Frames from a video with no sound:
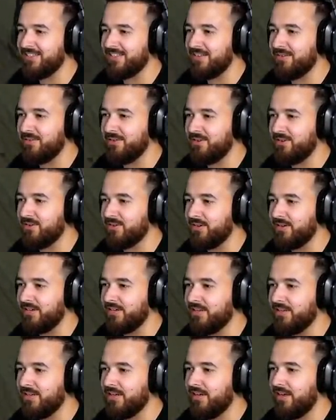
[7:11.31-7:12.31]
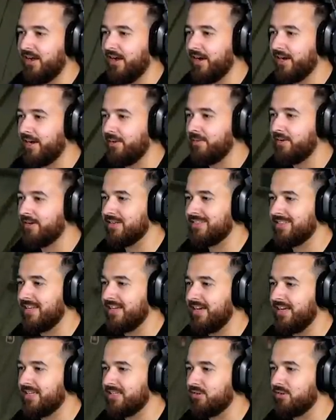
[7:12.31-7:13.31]
so we're all good. Okay, we're going to
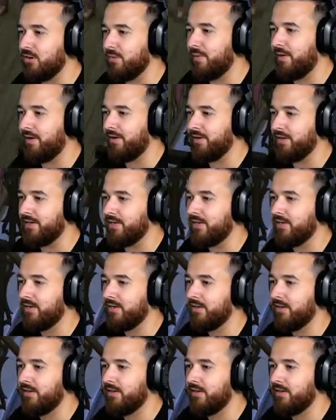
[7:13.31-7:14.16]
stand next to her, apparently.